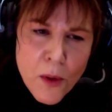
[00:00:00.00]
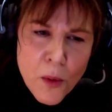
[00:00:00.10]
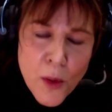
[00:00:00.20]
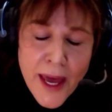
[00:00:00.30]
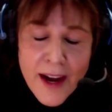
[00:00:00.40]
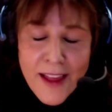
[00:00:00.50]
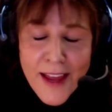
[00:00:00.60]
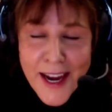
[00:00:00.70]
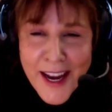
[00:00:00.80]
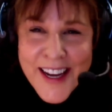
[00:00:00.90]
We had
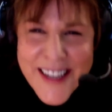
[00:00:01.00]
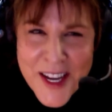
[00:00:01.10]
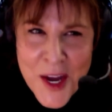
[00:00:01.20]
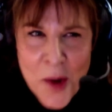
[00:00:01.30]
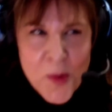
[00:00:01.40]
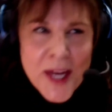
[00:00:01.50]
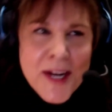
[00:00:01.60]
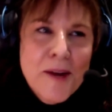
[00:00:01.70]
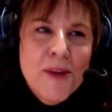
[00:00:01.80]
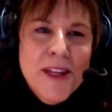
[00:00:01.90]
we
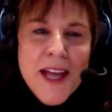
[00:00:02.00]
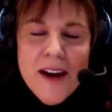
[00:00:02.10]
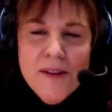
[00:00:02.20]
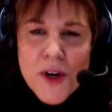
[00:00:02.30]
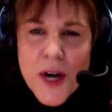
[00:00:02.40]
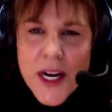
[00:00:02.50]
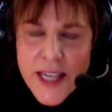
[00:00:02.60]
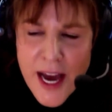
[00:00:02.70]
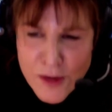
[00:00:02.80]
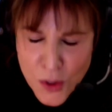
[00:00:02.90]
ended up with a lot of
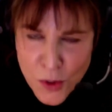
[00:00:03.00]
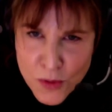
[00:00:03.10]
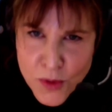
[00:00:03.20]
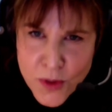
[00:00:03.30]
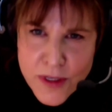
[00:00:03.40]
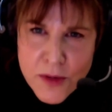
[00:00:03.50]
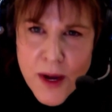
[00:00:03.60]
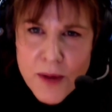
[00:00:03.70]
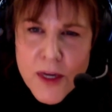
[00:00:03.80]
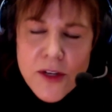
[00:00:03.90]
crazy household rules
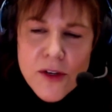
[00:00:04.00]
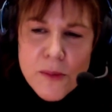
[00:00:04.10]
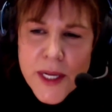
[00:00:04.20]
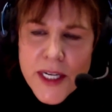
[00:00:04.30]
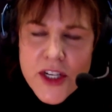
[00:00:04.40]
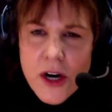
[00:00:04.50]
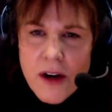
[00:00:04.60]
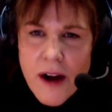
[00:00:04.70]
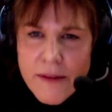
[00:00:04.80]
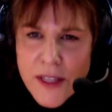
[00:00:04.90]
around when you could play
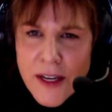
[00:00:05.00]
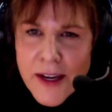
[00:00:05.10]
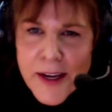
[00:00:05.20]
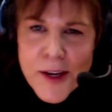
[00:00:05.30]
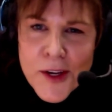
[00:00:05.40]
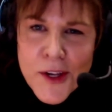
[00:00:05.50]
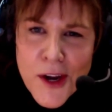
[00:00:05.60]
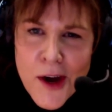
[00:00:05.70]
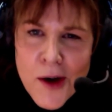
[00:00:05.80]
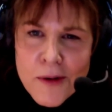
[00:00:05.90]
StarCraft.
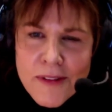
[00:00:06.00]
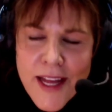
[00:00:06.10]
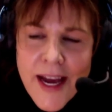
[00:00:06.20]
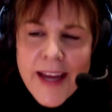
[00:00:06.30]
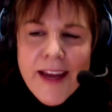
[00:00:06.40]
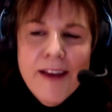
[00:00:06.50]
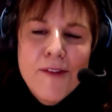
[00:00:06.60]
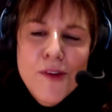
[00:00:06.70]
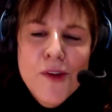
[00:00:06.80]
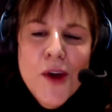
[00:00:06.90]

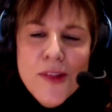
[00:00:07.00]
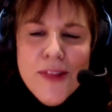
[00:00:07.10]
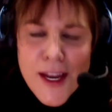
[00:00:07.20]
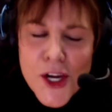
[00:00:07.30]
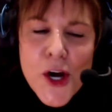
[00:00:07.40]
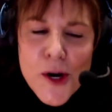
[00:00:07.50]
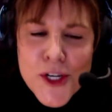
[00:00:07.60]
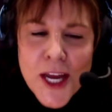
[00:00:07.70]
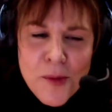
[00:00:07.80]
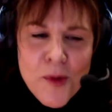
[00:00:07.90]
They
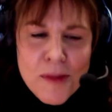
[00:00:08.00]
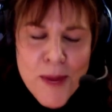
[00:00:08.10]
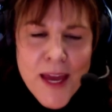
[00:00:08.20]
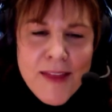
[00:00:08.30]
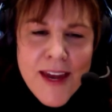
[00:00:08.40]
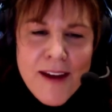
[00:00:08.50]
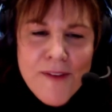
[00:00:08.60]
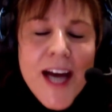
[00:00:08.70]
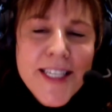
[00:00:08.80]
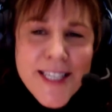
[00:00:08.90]
negotiated with me that if
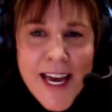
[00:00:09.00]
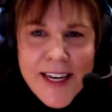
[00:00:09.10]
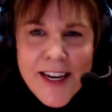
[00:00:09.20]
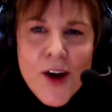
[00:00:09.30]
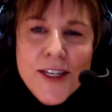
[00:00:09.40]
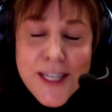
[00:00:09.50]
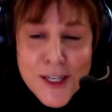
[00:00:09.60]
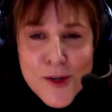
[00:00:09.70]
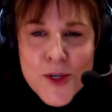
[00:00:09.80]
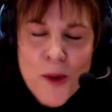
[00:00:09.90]
I said
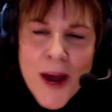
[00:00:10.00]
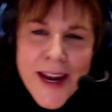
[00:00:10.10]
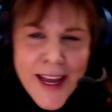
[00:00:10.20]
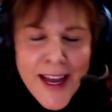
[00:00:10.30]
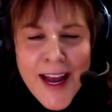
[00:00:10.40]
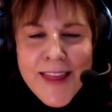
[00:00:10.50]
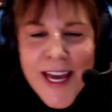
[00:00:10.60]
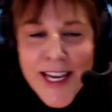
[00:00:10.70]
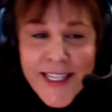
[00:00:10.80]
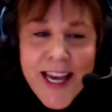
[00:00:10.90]
dinner's ready and
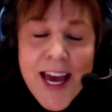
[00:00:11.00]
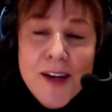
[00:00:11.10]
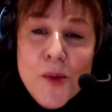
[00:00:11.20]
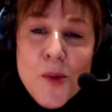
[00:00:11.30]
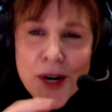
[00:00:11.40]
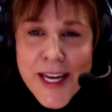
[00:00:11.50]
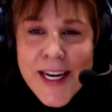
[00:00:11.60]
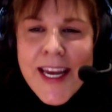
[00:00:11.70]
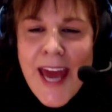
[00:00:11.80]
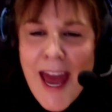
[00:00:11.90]
they said we're in
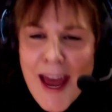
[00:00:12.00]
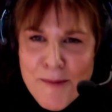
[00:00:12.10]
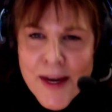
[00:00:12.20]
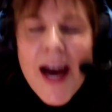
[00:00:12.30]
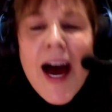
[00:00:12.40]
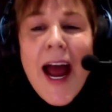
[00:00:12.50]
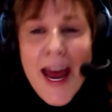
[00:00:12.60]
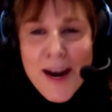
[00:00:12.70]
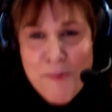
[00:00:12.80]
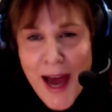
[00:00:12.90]
a game, I
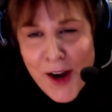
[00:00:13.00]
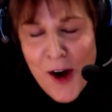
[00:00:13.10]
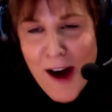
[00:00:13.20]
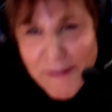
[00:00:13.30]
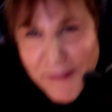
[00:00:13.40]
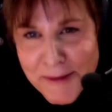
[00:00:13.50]
had to back off.